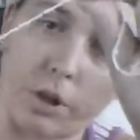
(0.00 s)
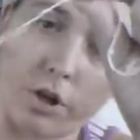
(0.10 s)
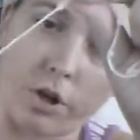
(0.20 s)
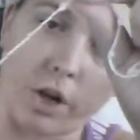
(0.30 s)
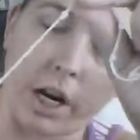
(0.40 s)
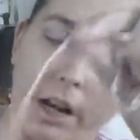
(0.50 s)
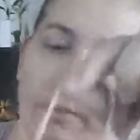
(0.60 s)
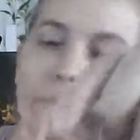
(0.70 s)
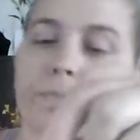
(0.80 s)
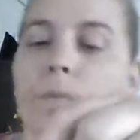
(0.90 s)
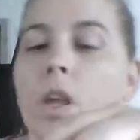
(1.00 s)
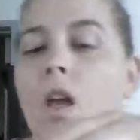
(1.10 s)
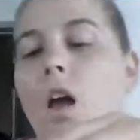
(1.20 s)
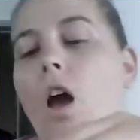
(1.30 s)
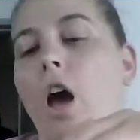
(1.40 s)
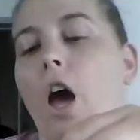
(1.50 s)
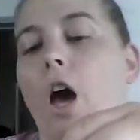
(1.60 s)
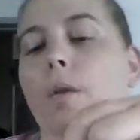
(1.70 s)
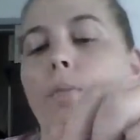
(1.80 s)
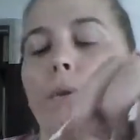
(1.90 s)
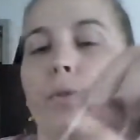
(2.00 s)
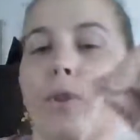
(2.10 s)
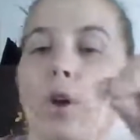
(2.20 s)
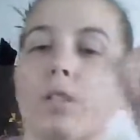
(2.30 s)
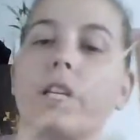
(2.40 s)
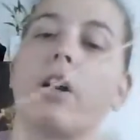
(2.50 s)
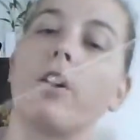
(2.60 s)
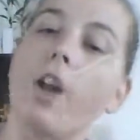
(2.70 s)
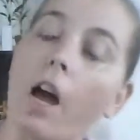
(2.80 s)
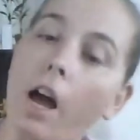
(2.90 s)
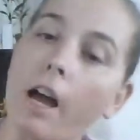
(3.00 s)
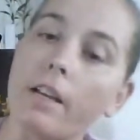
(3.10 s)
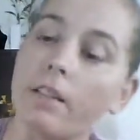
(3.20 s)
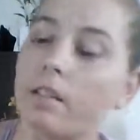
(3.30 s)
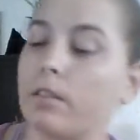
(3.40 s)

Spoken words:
with the string. But for those that are not,